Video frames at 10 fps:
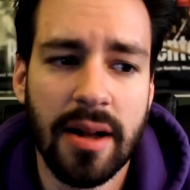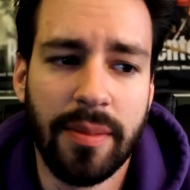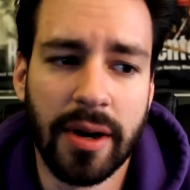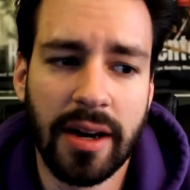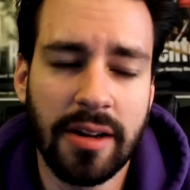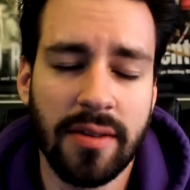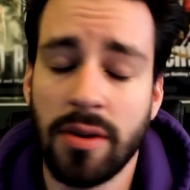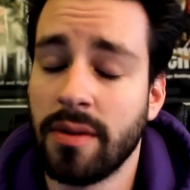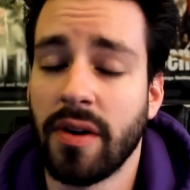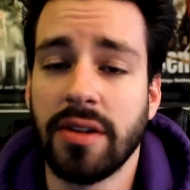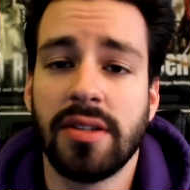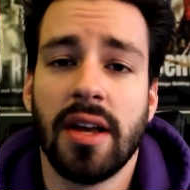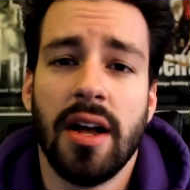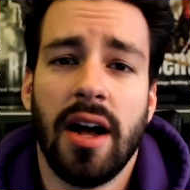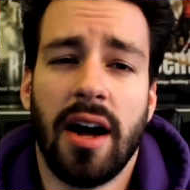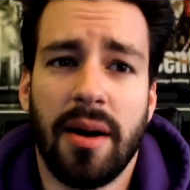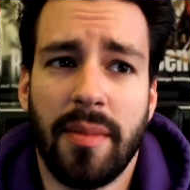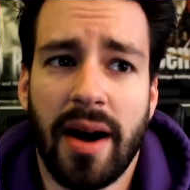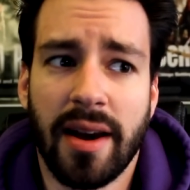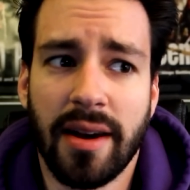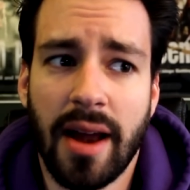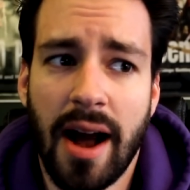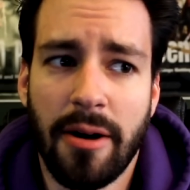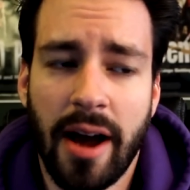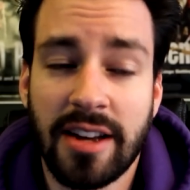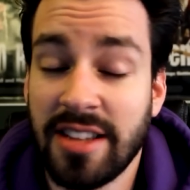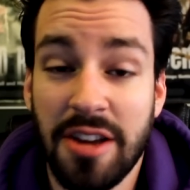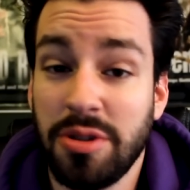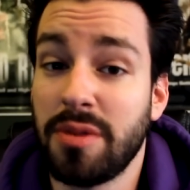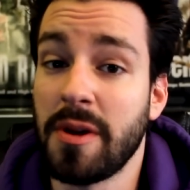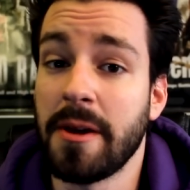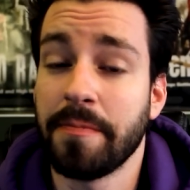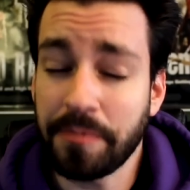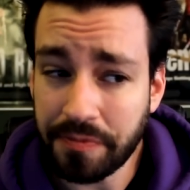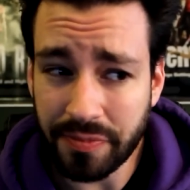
but I'll give you advice um, on how I, because I used to be,